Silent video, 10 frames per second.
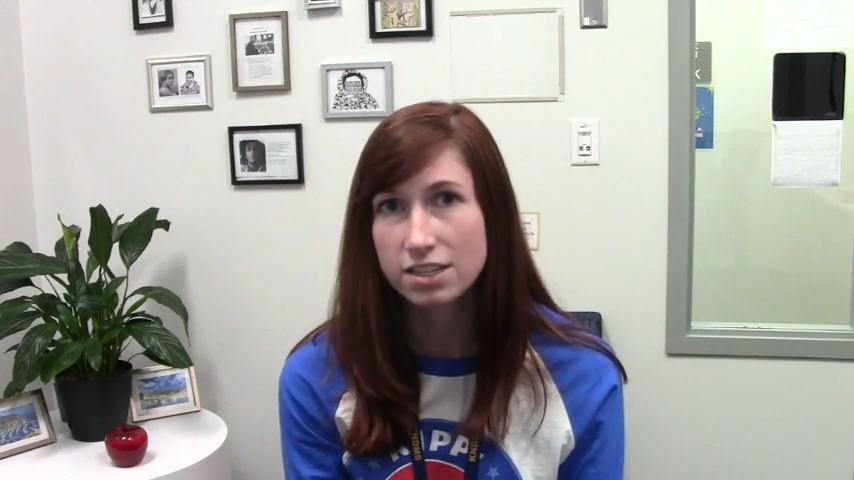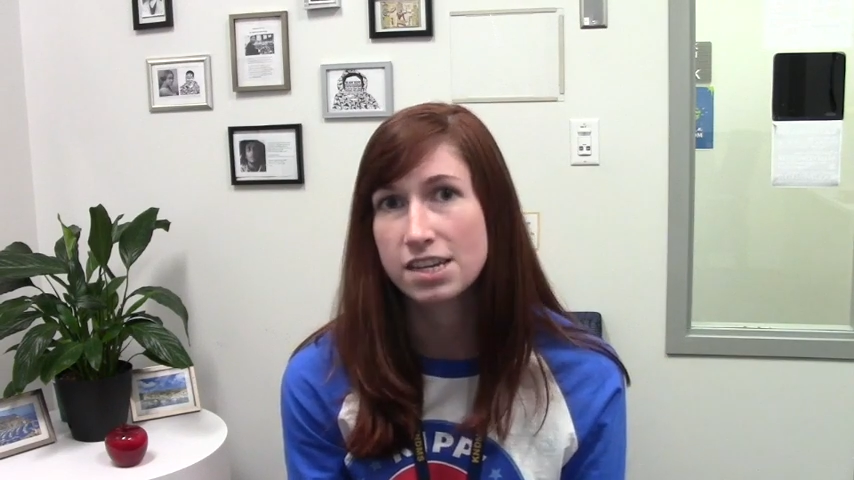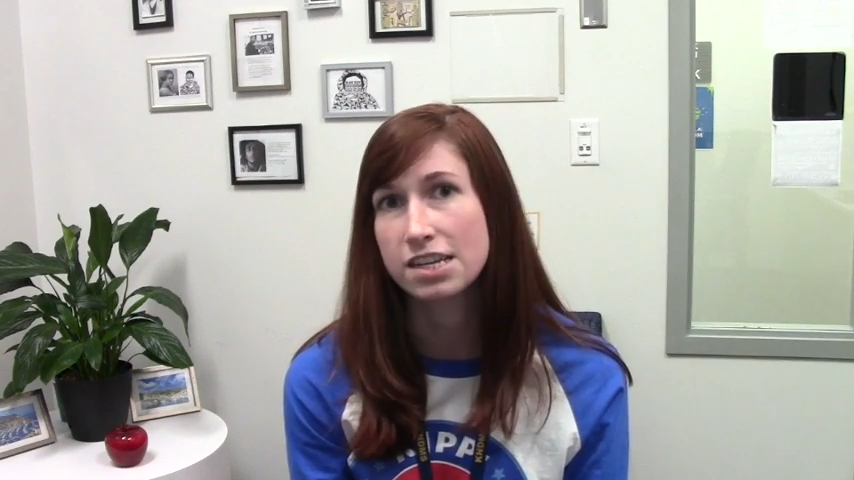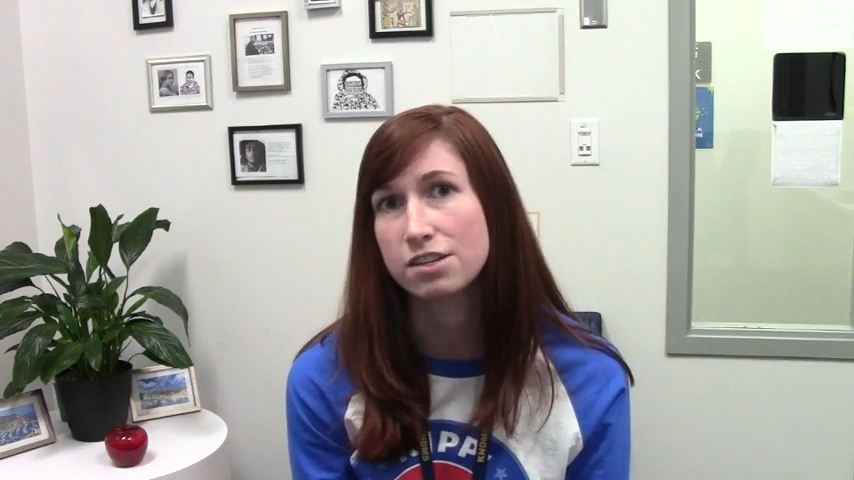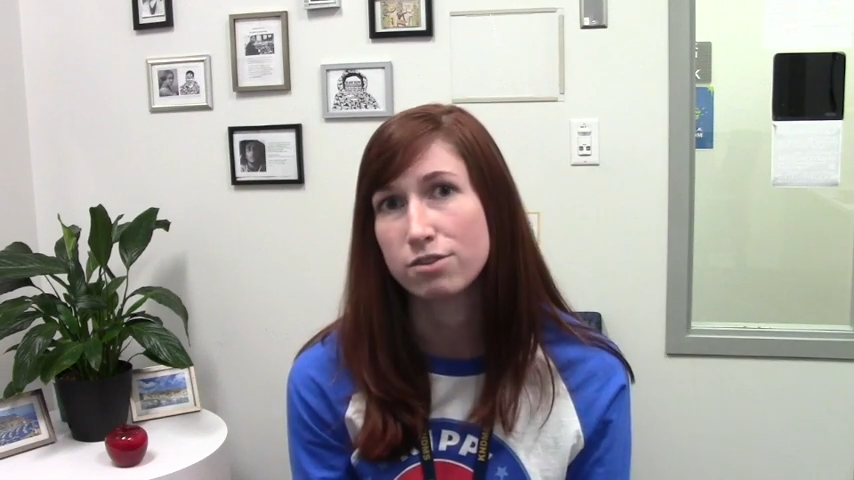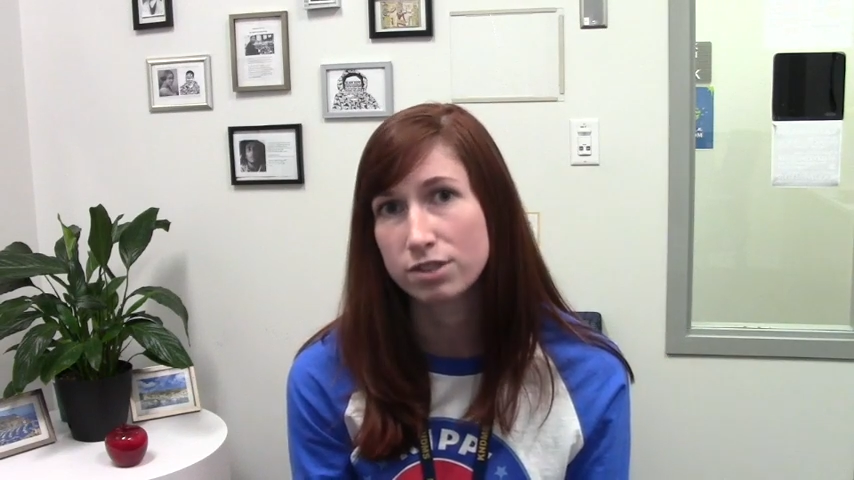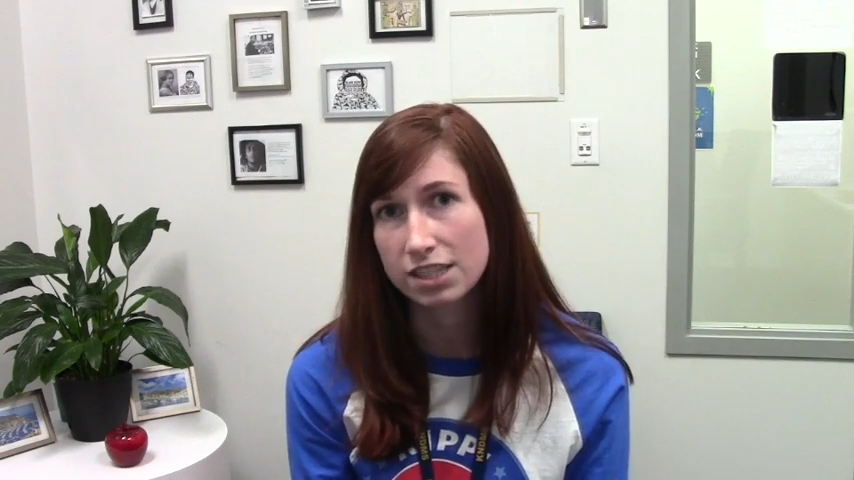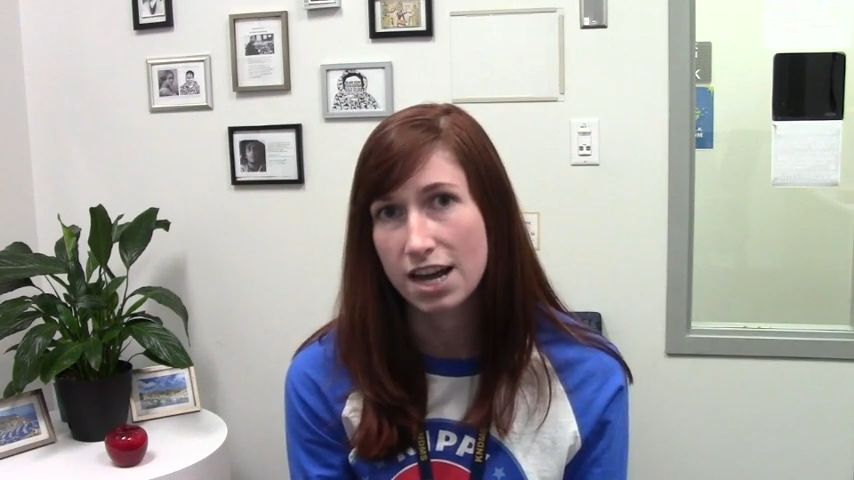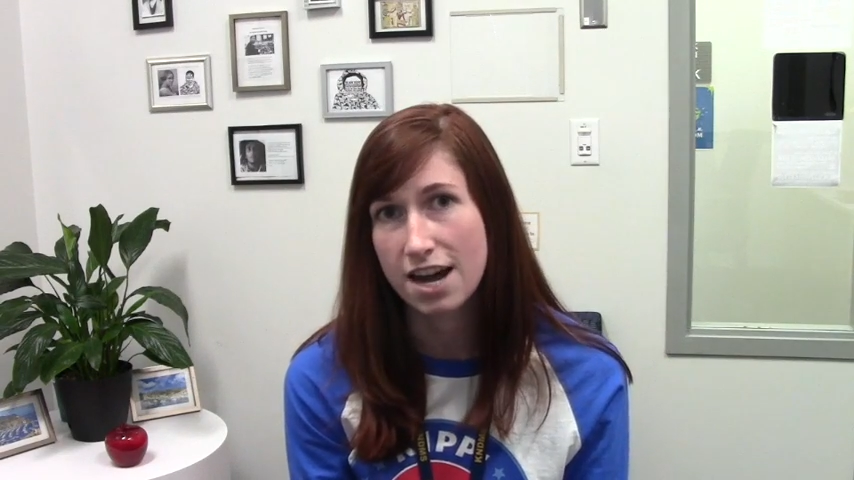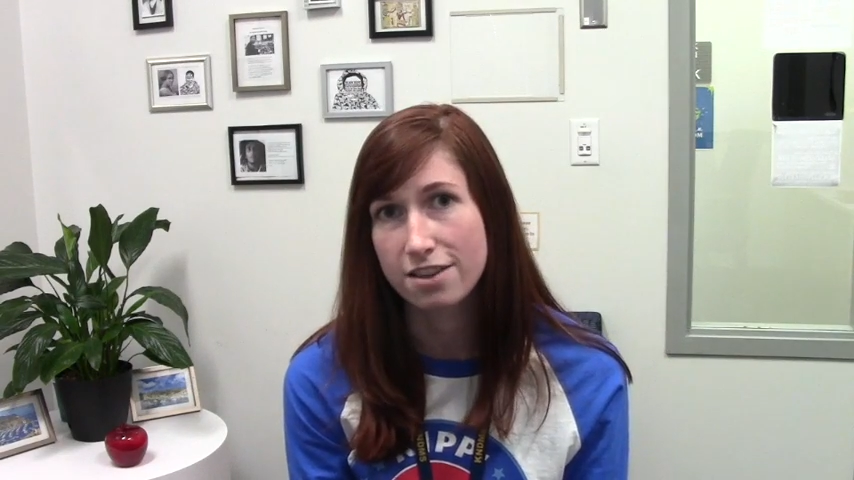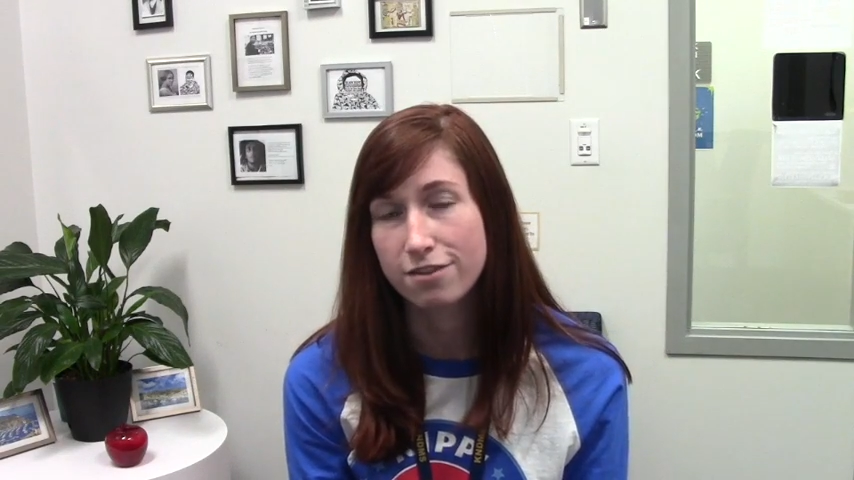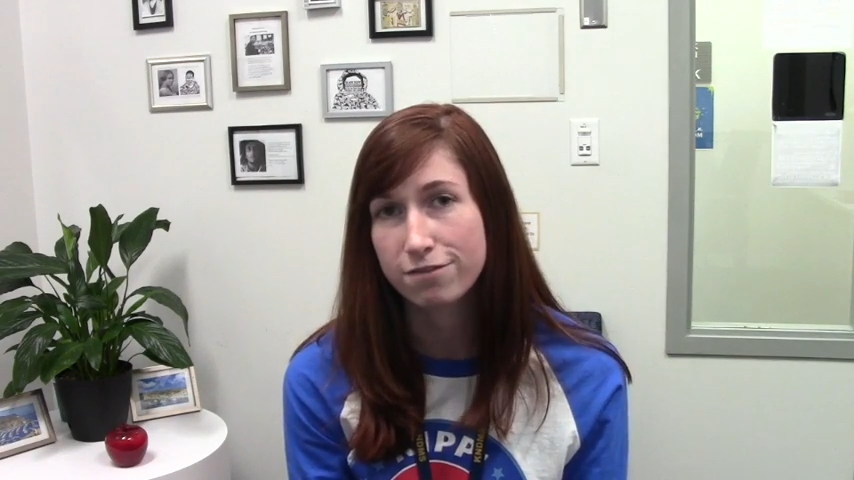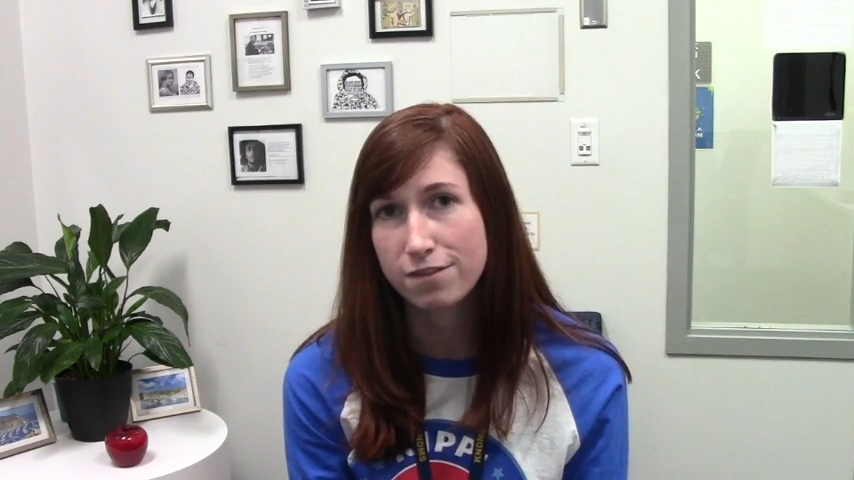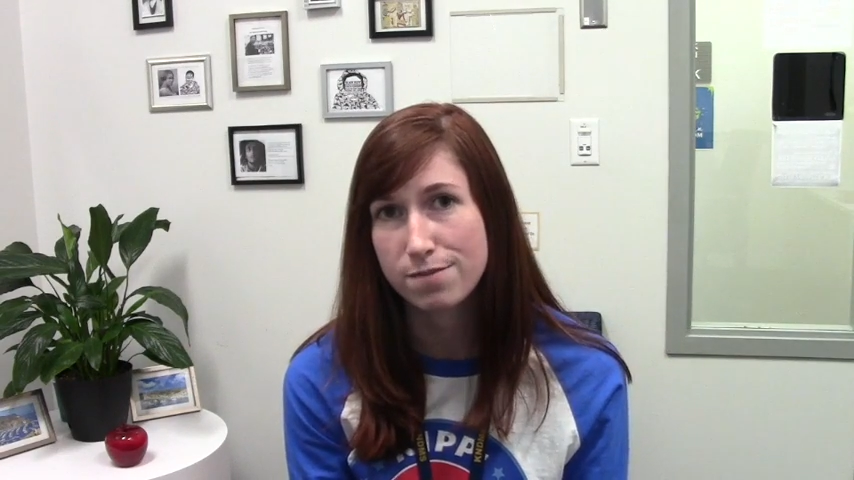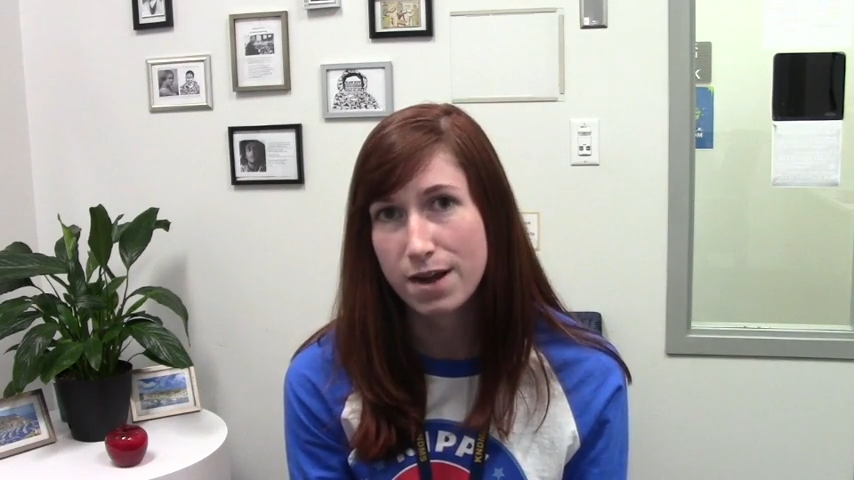taking notes on the
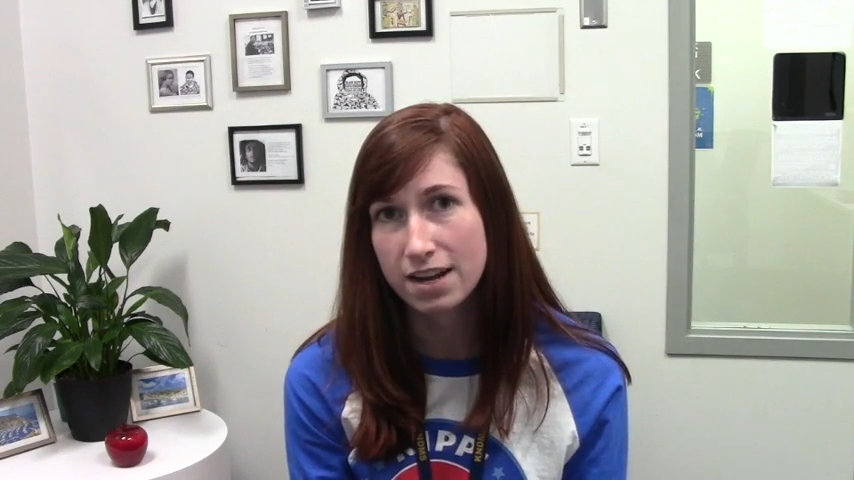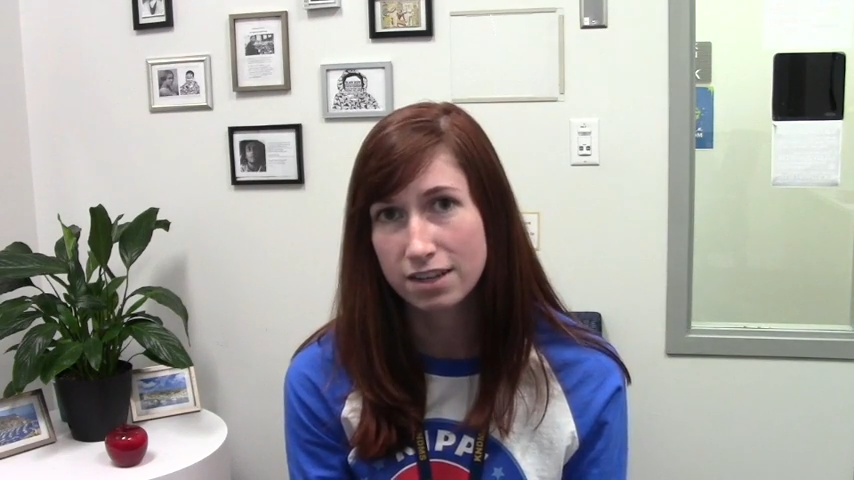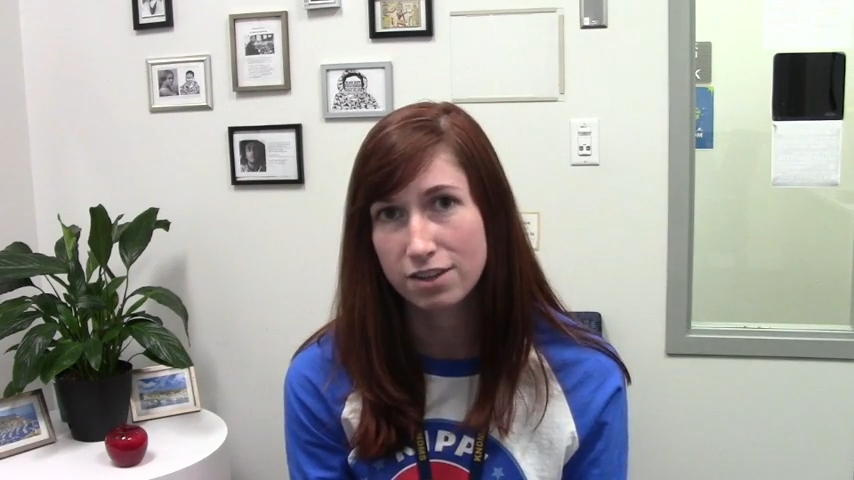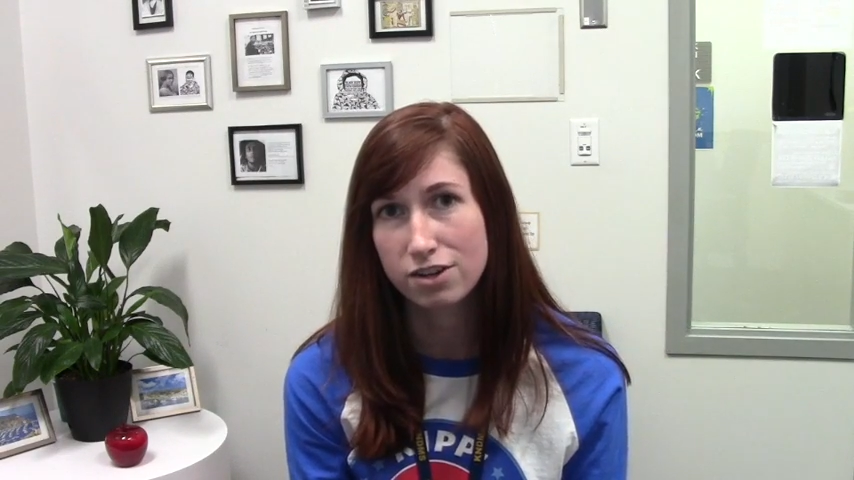feedback